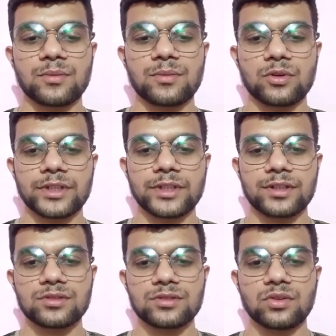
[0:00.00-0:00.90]
for
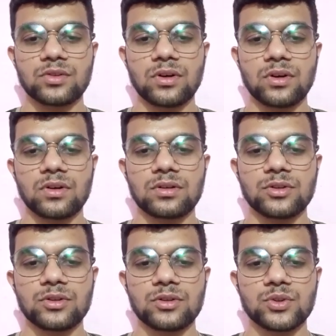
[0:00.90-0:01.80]
making a plastic
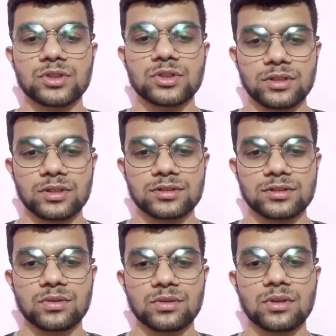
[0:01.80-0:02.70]
chair or
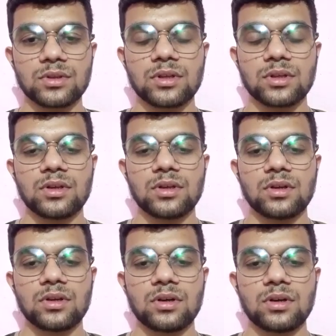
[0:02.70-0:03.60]
etc. products
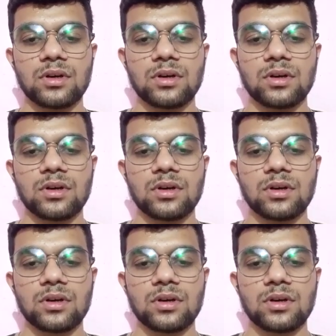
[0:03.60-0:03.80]
also.